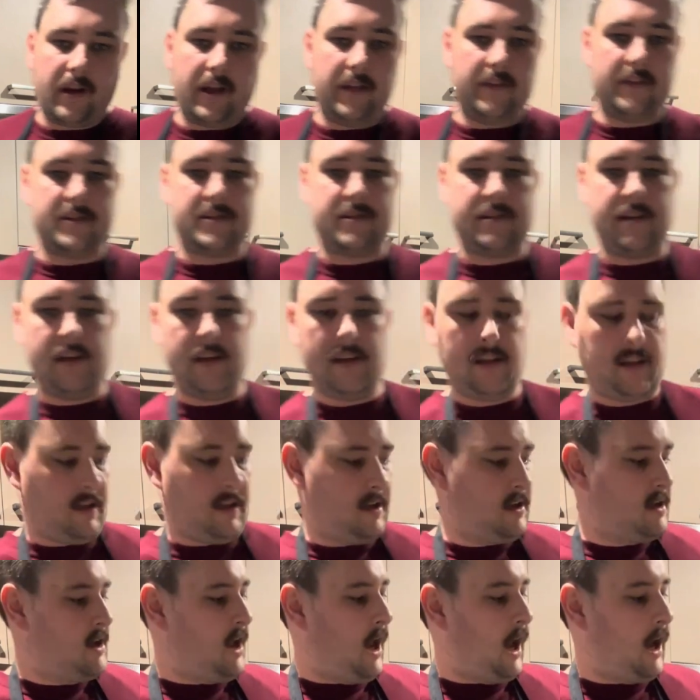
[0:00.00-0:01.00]
in the sink,
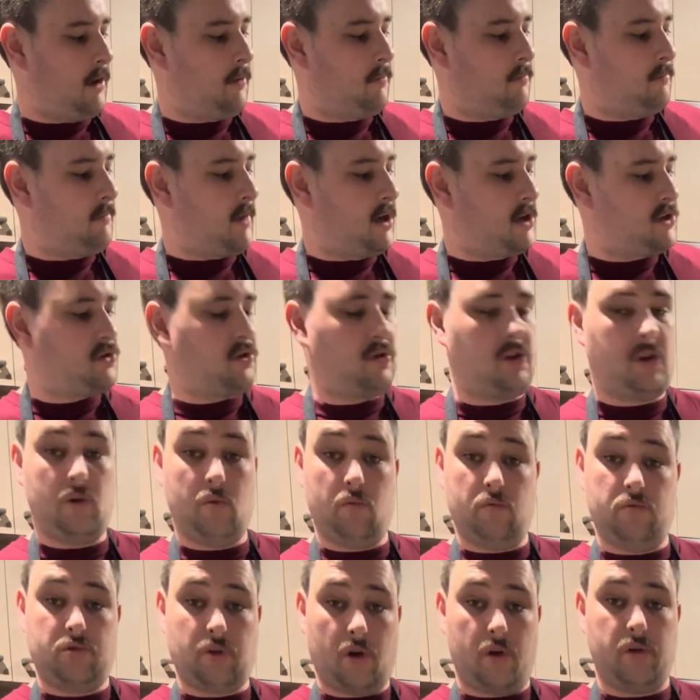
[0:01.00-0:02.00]
and make sure
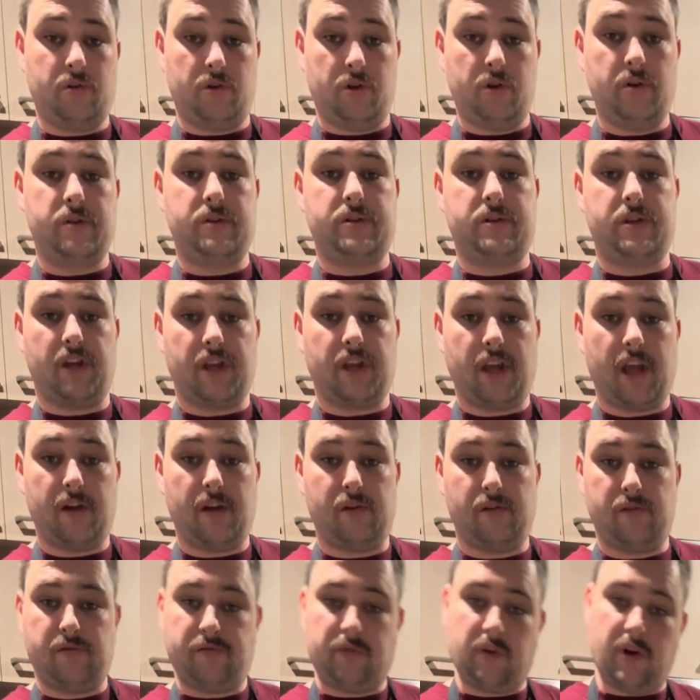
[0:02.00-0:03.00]
you don't use it
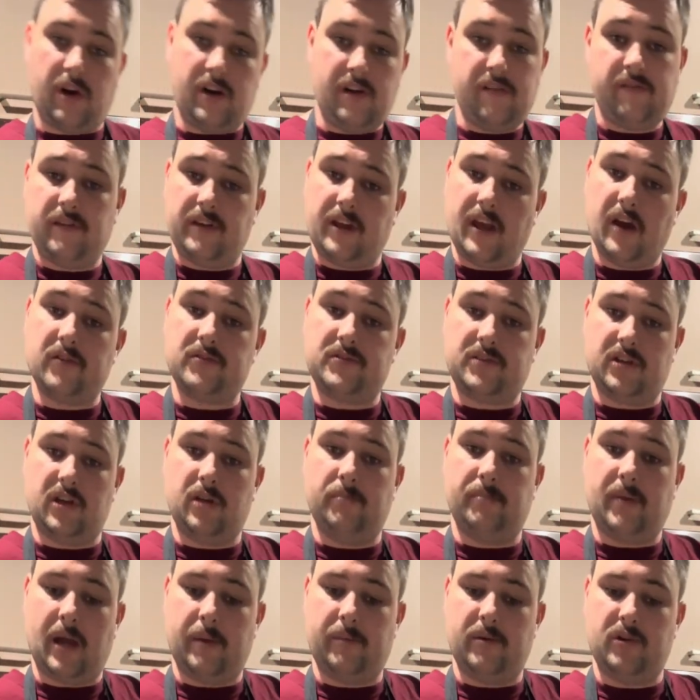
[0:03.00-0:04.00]
again for anything else that you
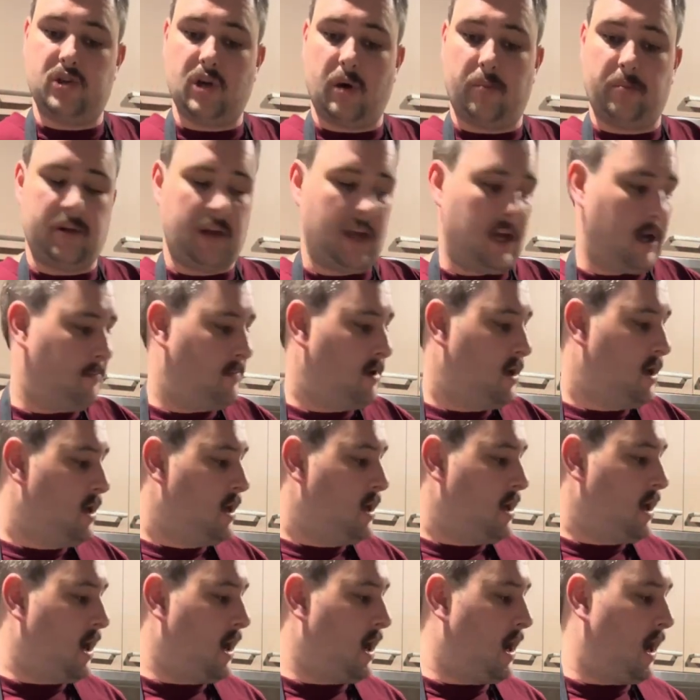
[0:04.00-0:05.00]
may be chopping up
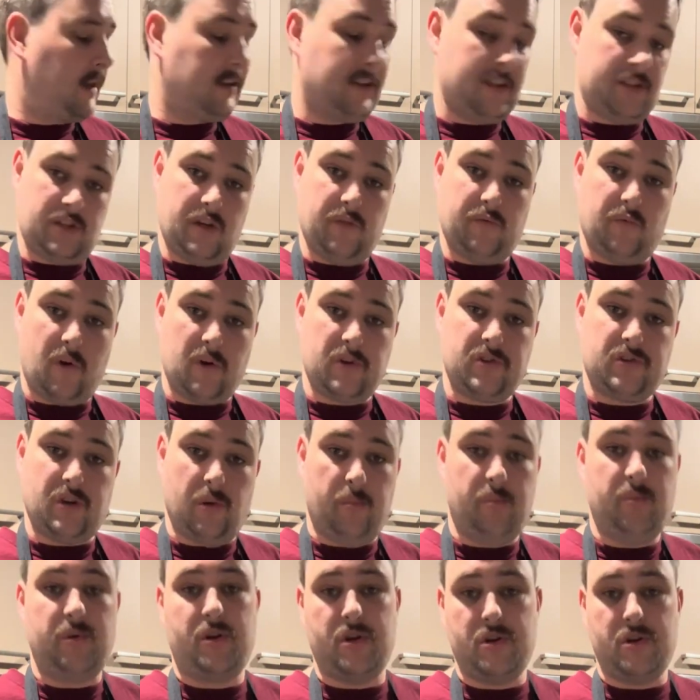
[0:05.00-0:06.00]
unless you've washed
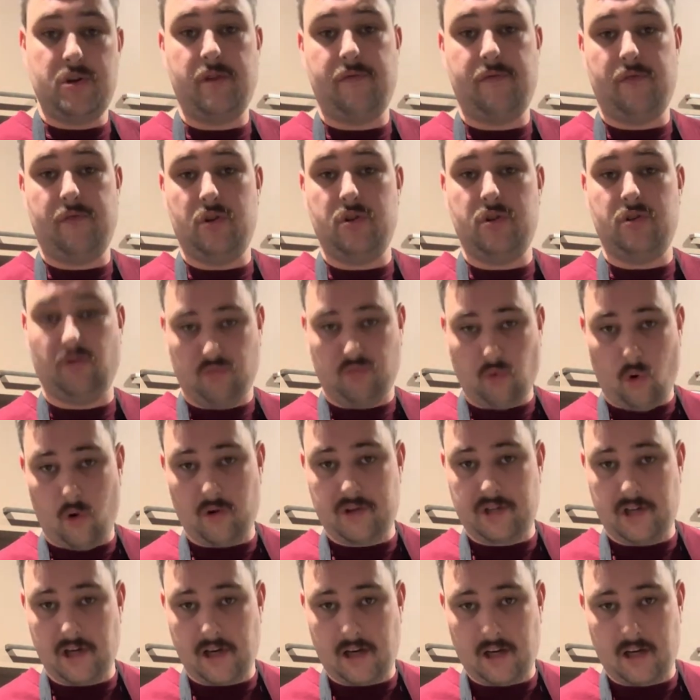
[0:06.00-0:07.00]
it, because you've used raw
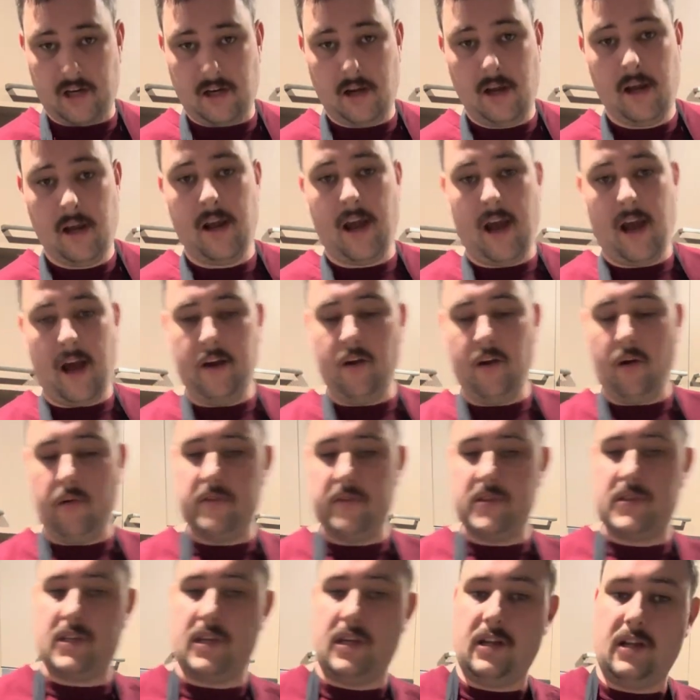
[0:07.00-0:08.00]
chicken, and
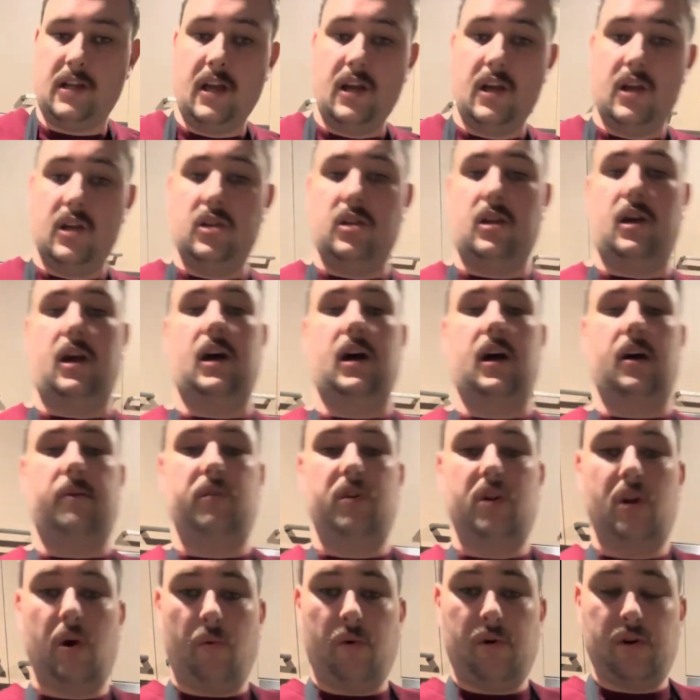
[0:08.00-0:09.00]
obviously
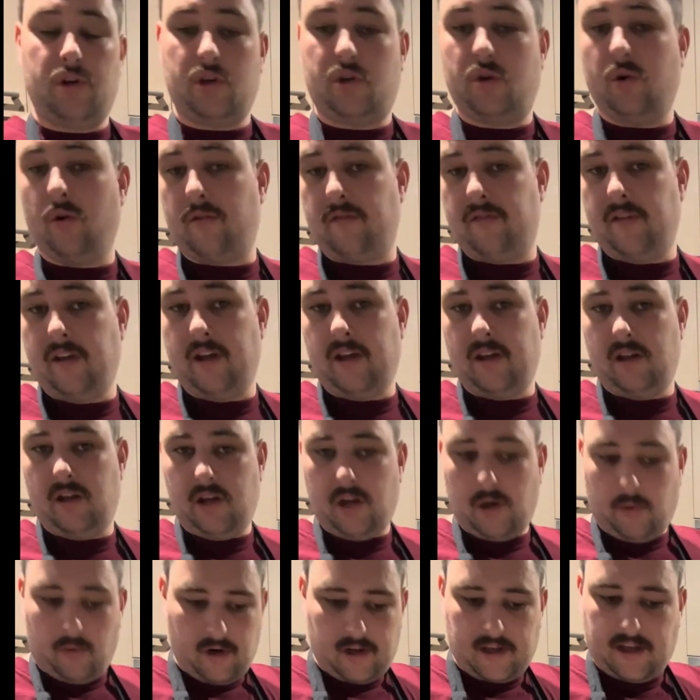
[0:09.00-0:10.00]
you don't want to cook things.
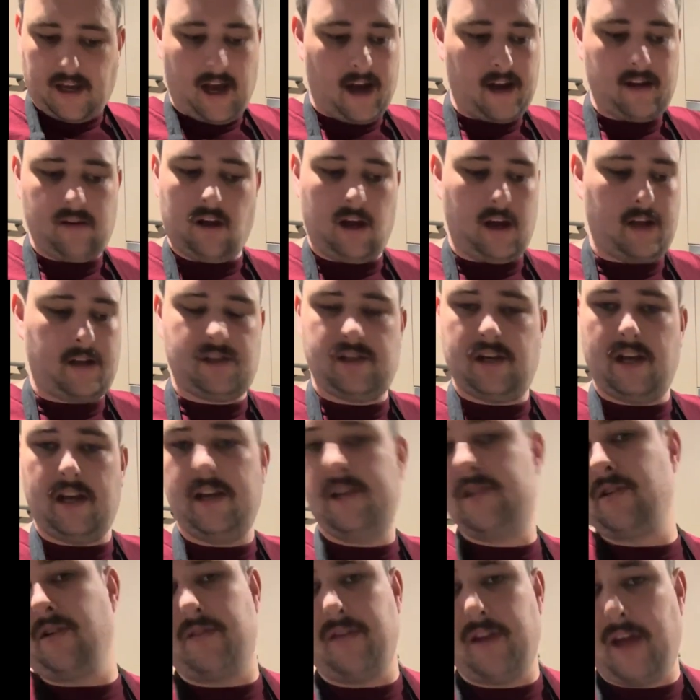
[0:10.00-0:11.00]
You don't want to cut like
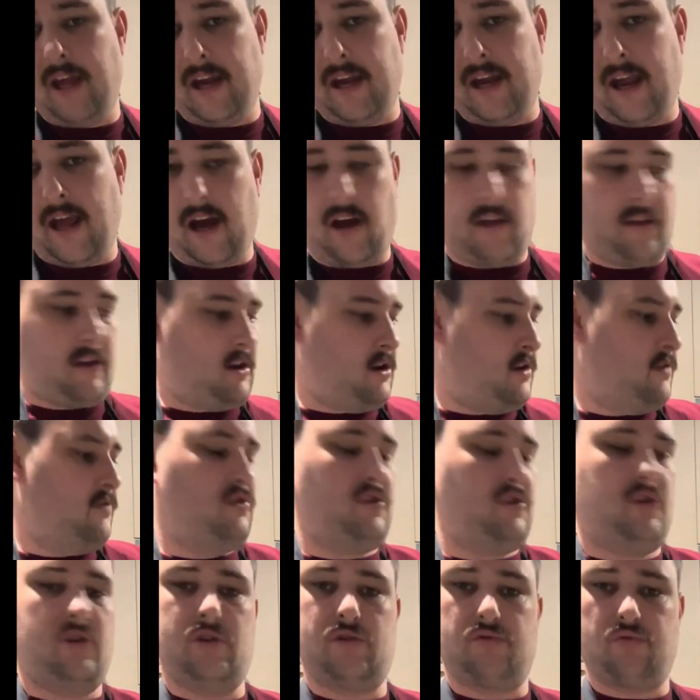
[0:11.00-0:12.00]
cheese on there now that you've
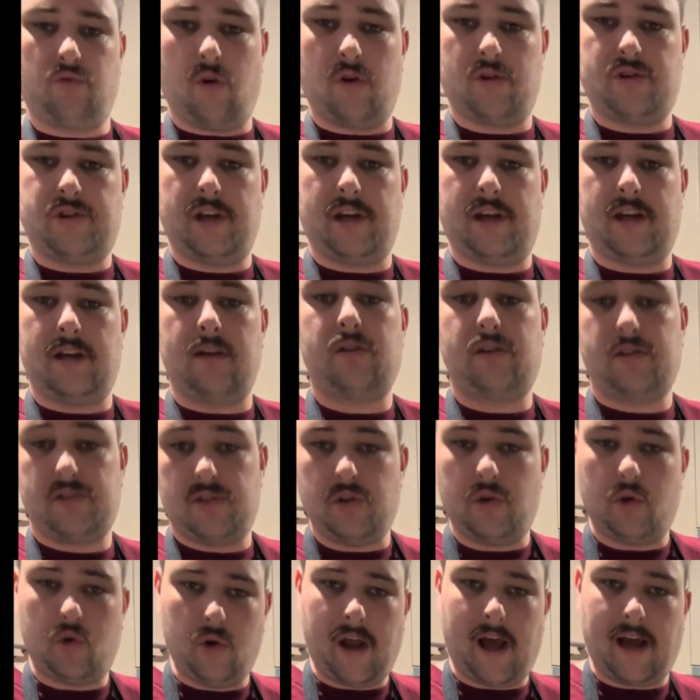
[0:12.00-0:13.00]
used raw chicken, because
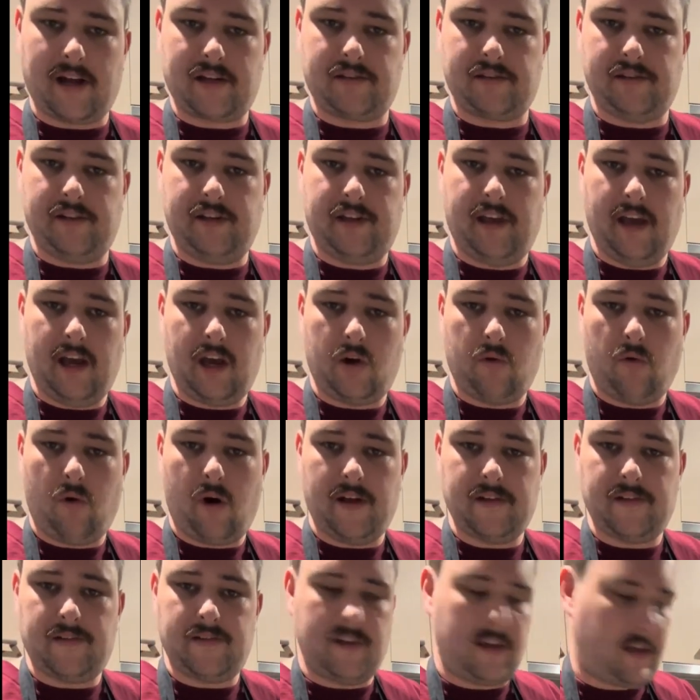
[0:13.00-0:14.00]
you could actually get
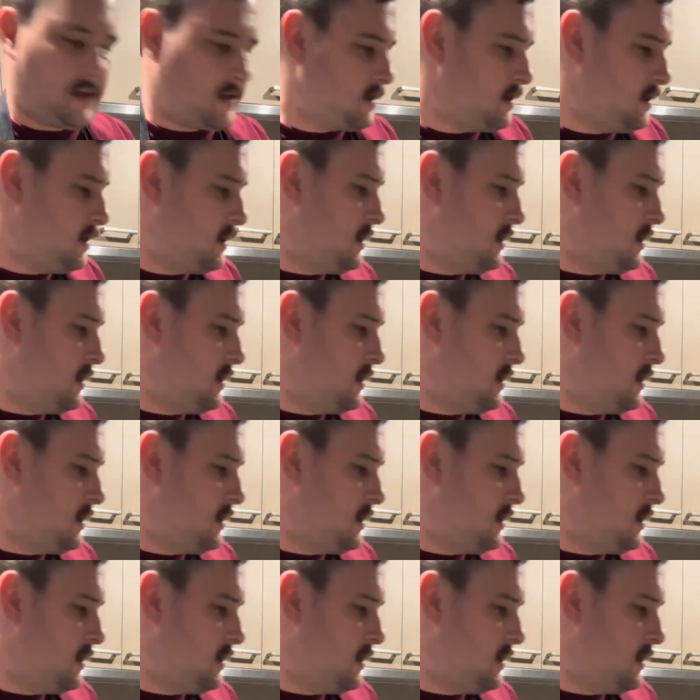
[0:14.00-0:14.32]
quite sick.